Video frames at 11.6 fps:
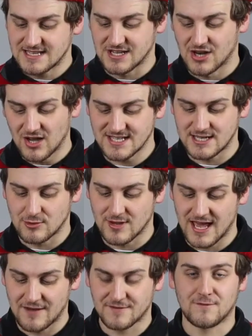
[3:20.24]
It's a nice little
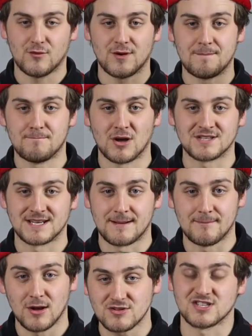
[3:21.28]
gift for the budding
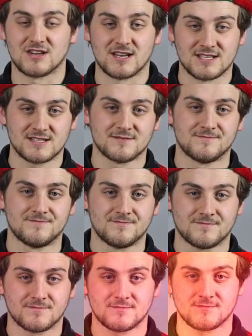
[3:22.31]
motorcyclist.
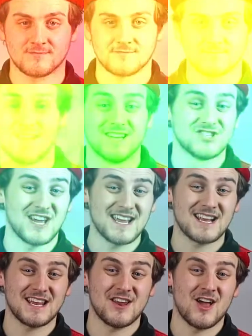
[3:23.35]

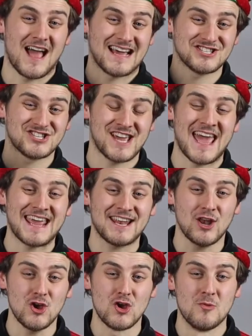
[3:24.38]
Chain cleaner and chain
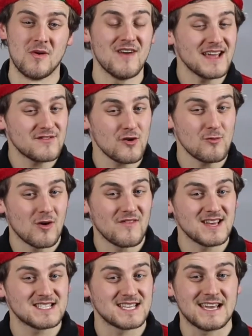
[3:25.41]
lube. They do what
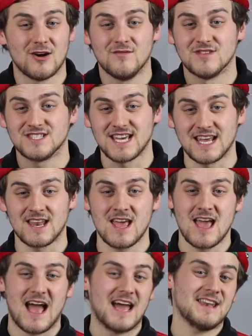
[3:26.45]
they say on the tin,
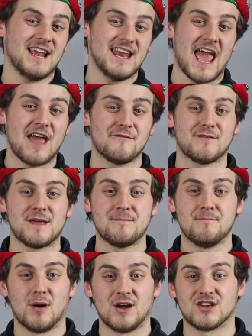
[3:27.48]
and nearly every
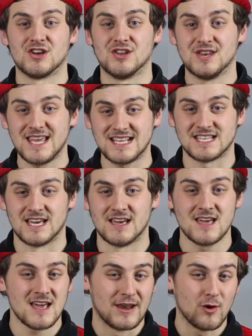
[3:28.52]
biker needs it,
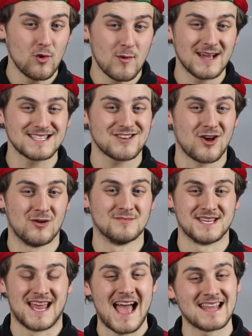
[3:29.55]
and it always comes
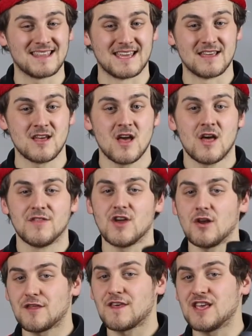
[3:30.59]
in handy. The
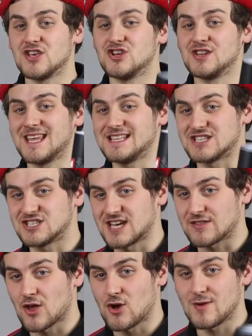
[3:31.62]
only thing you need to
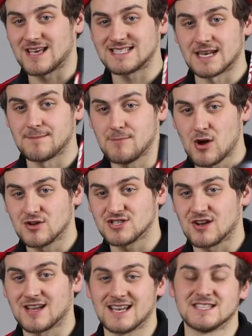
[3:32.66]
check though is that the
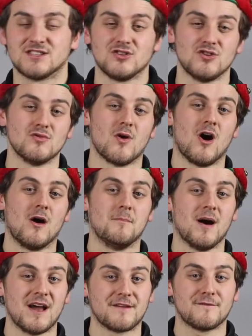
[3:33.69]
motorcyclist you are
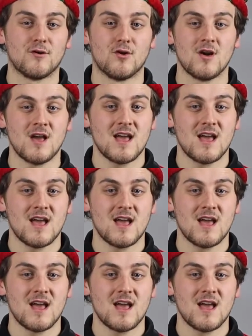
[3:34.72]
buying for